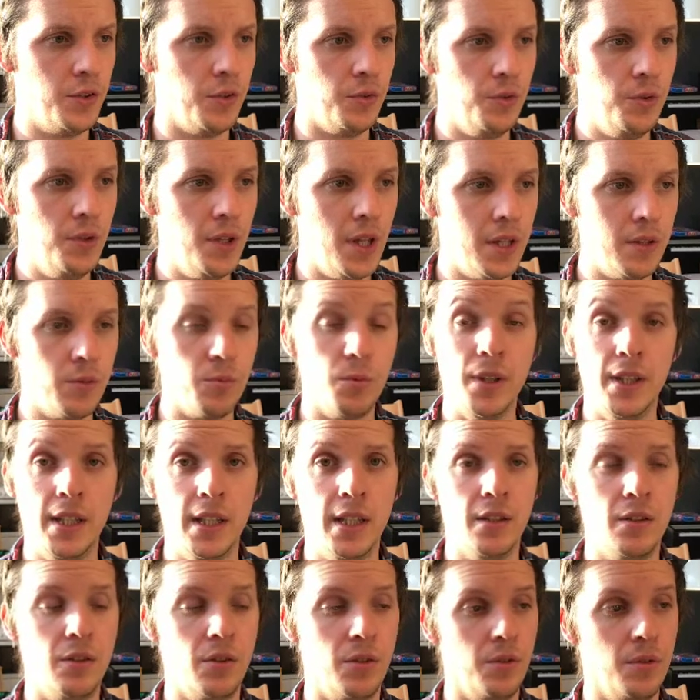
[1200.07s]
to do that, we
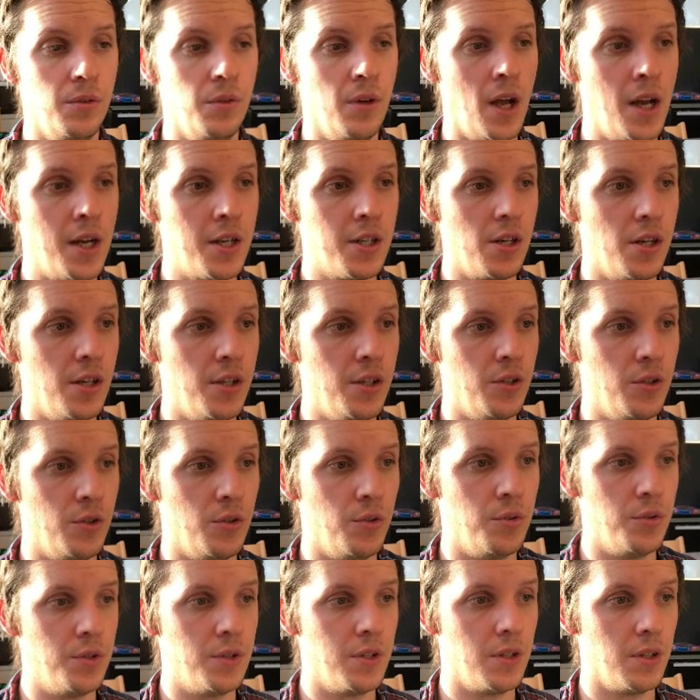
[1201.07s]
need to actually
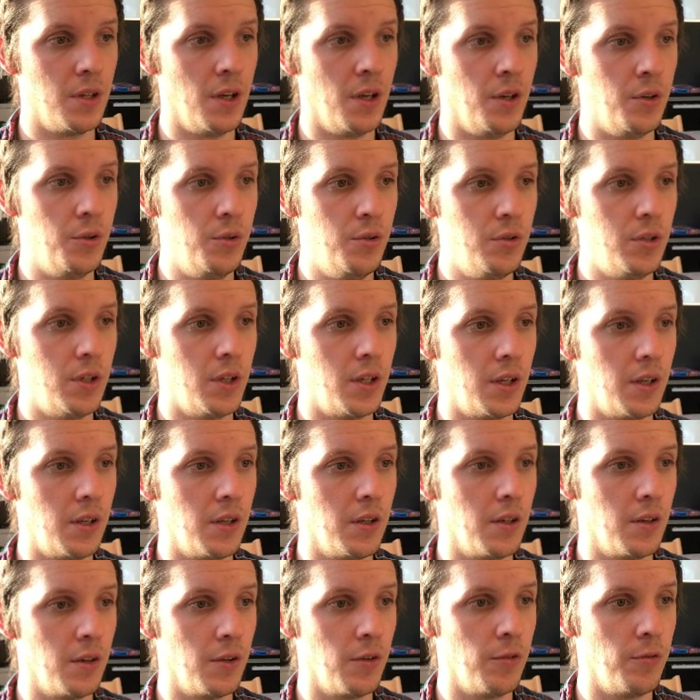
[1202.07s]
use a hook
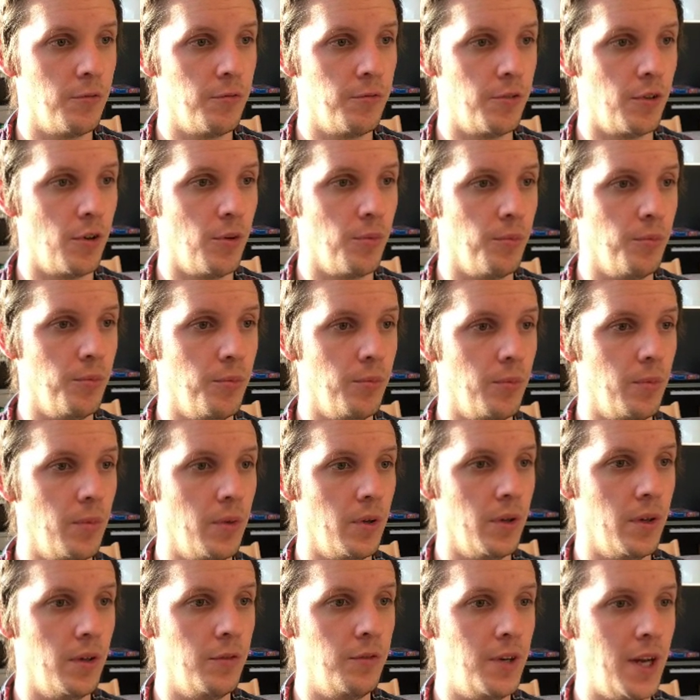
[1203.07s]
from
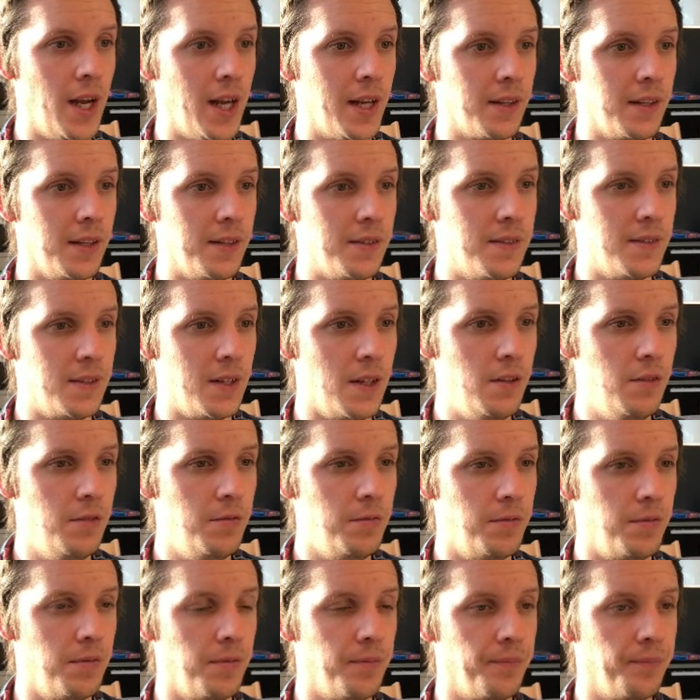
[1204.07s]
React
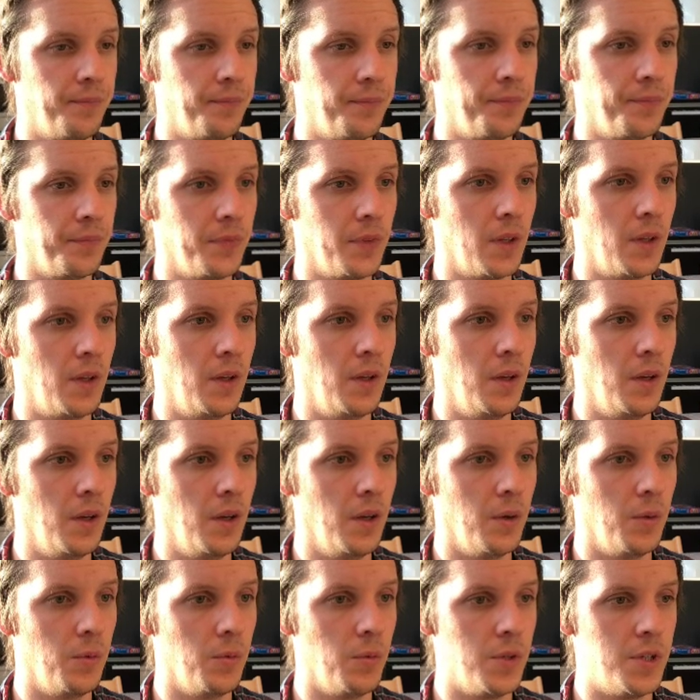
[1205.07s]
itself,
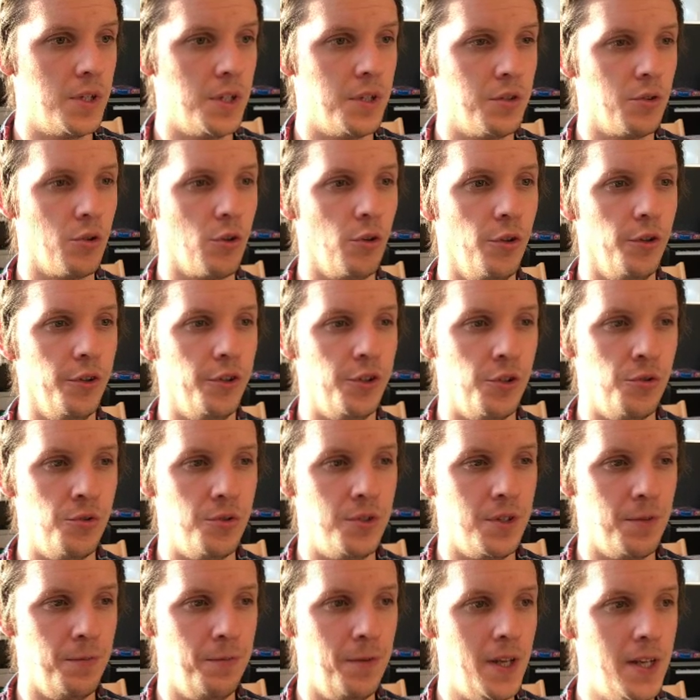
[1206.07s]
which is called
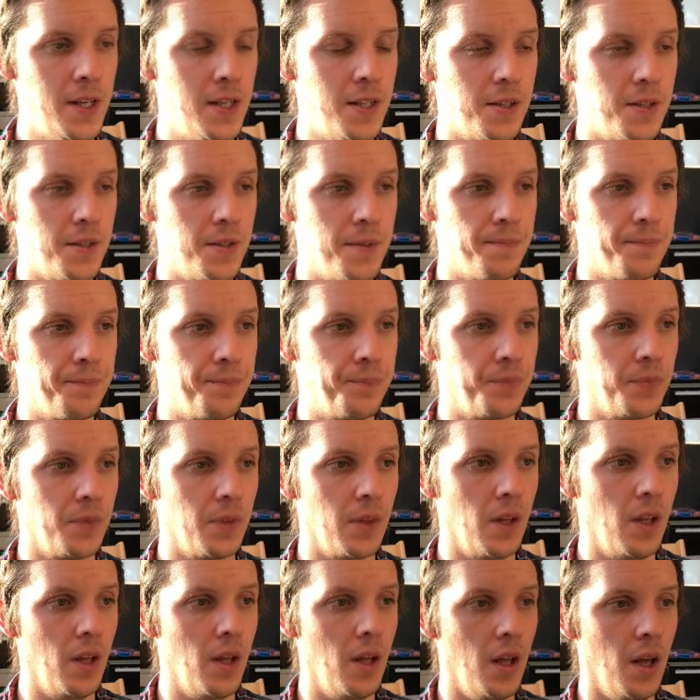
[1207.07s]
useEffect.
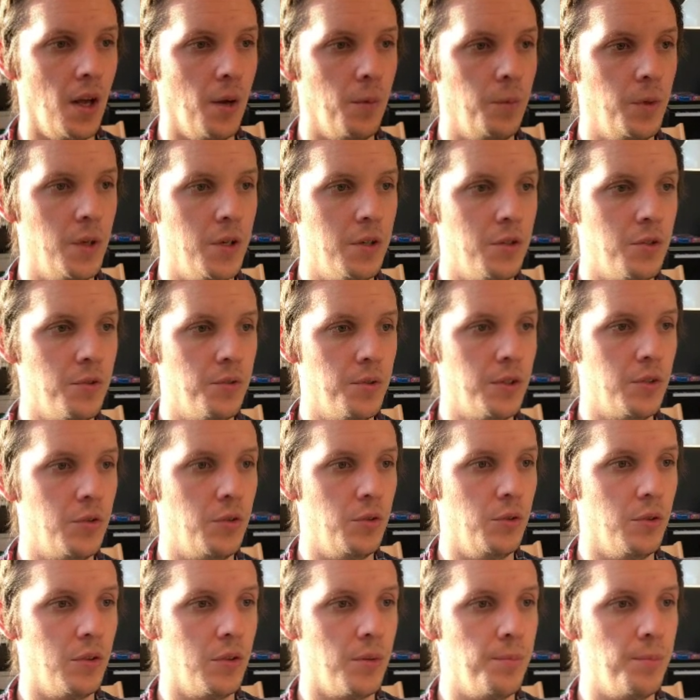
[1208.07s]
And we are going
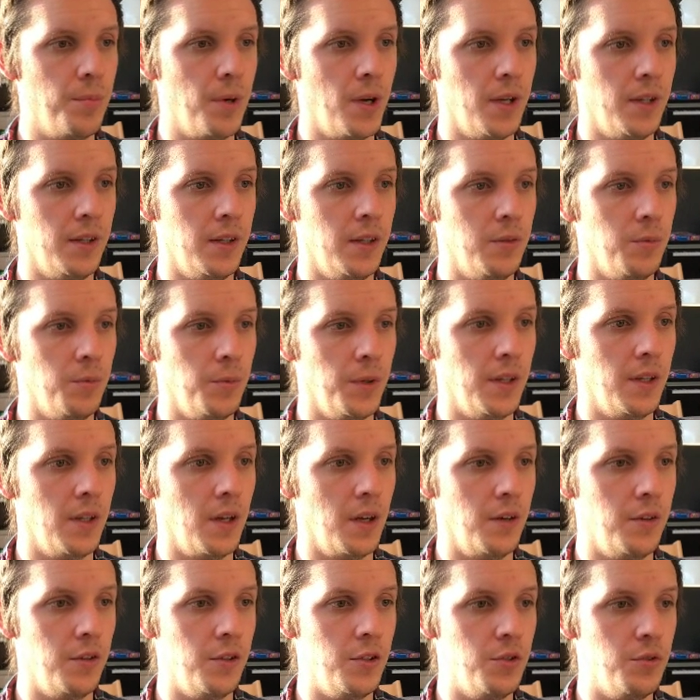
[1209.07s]
to combine it with
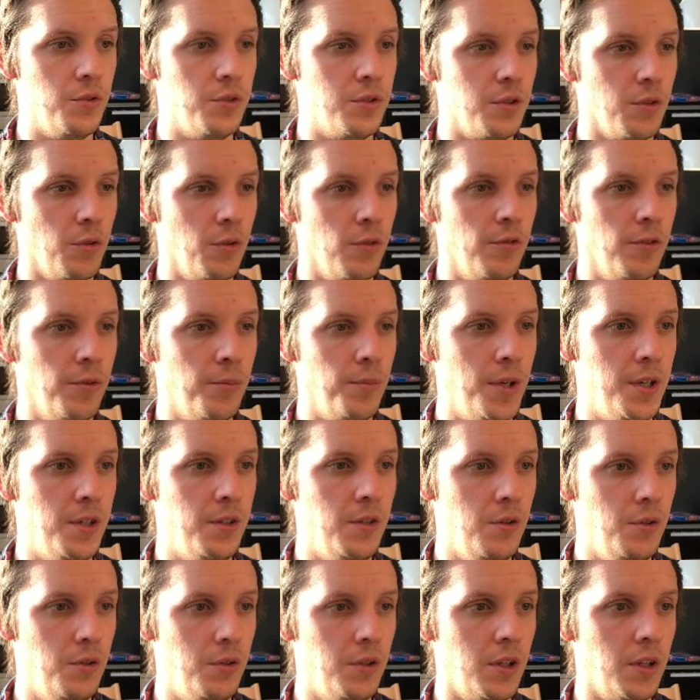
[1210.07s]
our
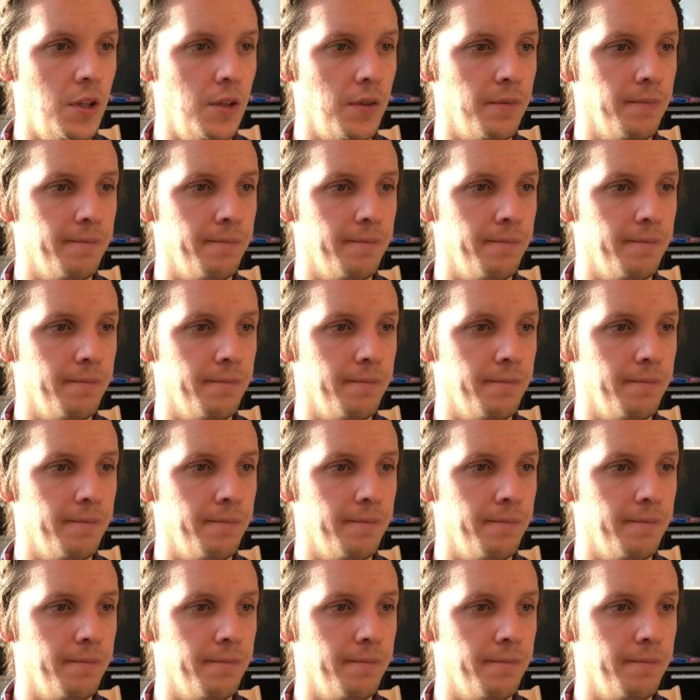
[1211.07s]
useOvermind hook